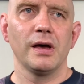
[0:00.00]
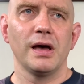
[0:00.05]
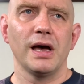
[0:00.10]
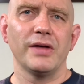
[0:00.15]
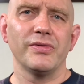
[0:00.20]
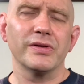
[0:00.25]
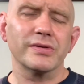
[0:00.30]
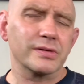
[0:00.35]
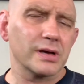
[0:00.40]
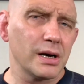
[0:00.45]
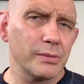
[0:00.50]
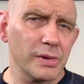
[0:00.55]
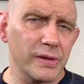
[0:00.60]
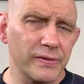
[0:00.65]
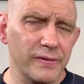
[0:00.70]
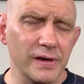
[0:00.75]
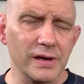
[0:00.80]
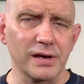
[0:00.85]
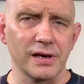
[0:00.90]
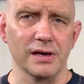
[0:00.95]
And this got me
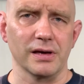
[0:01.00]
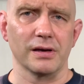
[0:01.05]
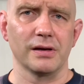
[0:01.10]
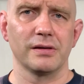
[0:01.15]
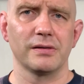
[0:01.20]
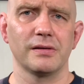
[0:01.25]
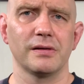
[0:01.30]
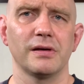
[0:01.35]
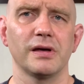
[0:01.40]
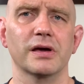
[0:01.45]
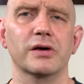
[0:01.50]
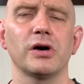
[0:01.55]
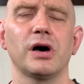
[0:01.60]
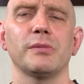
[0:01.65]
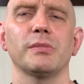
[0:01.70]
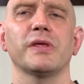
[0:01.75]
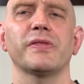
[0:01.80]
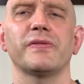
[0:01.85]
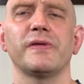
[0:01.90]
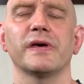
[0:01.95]
thinking. It got
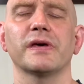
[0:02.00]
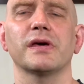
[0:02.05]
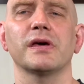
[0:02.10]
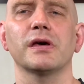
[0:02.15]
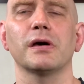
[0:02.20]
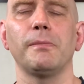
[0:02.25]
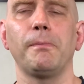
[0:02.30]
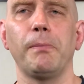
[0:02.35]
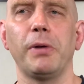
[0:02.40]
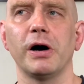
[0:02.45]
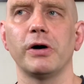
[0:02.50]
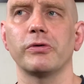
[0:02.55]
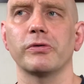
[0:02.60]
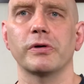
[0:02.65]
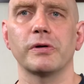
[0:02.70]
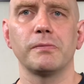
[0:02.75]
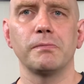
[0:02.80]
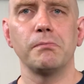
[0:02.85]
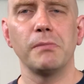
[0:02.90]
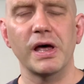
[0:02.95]
me thinking about
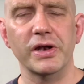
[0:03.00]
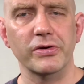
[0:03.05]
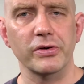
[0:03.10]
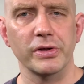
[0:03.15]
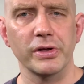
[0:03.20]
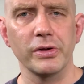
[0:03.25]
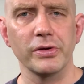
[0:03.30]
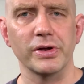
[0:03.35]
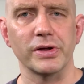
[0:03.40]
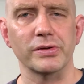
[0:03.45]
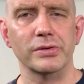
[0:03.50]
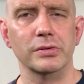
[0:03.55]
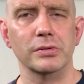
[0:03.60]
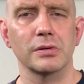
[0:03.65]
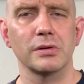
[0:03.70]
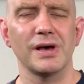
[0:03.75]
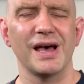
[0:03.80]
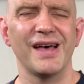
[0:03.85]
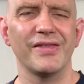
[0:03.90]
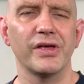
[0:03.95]
mental illness
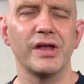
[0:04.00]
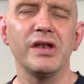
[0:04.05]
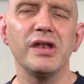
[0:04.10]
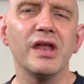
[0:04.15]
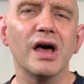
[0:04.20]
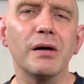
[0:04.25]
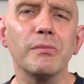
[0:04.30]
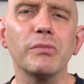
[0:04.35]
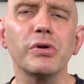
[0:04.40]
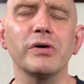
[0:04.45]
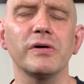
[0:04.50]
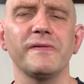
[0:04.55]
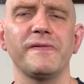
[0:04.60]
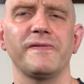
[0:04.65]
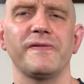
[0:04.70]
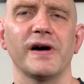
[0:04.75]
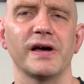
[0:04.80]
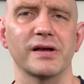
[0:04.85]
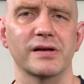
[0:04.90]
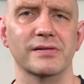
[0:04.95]
and the number of
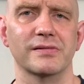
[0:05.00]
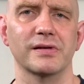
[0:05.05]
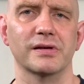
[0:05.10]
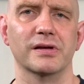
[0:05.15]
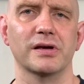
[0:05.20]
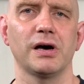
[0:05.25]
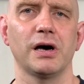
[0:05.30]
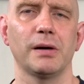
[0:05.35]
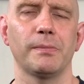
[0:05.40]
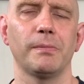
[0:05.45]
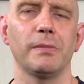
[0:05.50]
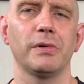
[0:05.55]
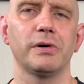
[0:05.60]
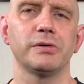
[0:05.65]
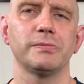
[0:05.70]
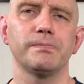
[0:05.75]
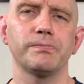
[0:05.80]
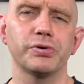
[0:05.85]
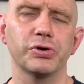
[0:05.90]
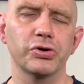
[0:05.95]
fights that come
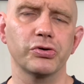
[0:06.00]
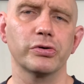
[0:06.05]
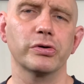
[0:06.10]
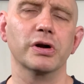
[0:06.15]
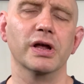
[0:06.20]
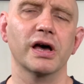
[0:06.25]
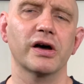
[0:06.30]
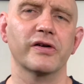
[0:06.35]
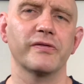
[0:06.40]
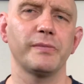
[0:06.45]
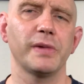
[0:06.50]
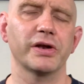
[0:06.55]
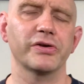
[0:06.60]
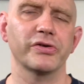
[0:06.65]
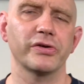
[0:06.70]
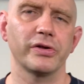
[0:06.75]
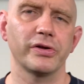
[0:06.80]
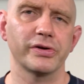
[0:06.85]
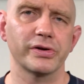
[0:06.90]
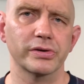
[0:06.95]
purely out of
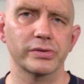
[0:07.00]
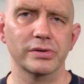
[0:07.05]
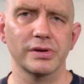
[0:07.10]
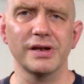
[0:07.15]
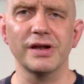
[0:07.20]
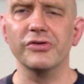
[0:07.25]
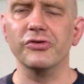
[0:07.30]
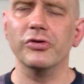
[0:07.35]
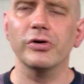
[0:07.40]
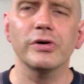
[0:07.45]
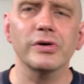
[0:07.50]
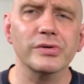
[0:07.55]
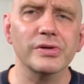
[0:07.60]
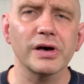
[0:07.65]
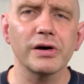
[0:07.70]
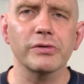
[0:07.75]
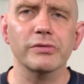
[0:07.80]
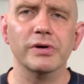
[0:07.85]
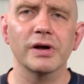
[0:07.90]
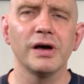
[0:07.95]
mental illness. And it turns
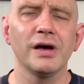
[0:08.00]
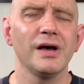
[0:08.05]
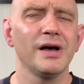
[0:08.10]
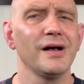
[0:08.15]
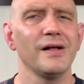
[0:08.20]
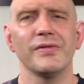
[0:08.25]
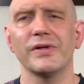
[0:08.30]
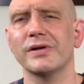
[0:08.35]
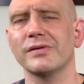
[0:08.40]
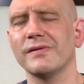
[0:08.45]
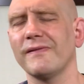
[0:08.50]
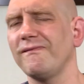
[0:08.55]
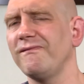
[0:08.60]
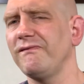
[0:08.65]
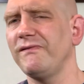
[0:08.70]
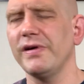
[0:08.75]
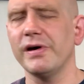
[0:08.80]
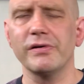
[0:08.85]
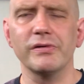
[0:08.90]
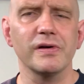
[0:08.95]
out that it's a
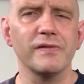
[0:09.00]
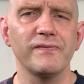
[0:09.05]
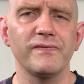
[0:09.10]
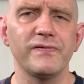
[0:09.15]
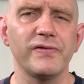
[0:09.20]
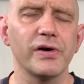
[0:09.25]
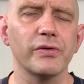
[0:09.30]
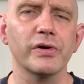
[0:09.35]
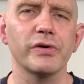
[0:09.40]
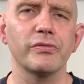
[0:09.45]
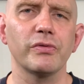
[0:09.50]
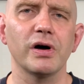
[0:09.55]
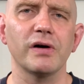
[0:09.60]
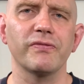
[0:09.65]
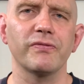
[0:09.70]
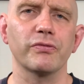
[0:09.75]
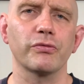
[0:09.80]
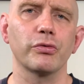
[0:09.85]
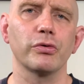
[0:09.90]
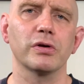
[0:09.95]
very, very
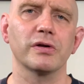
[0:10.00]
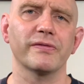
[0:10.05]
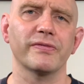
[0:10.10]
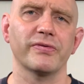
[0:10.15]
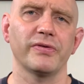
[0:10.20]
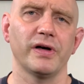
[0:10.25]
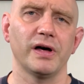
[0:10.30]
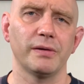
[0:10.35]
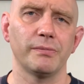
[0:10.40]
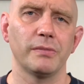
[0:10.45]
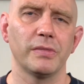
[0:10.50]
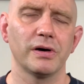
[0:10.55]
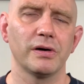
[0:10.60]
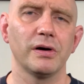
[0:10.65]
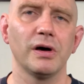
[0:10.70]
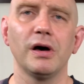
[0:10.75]
rough rule of thumb.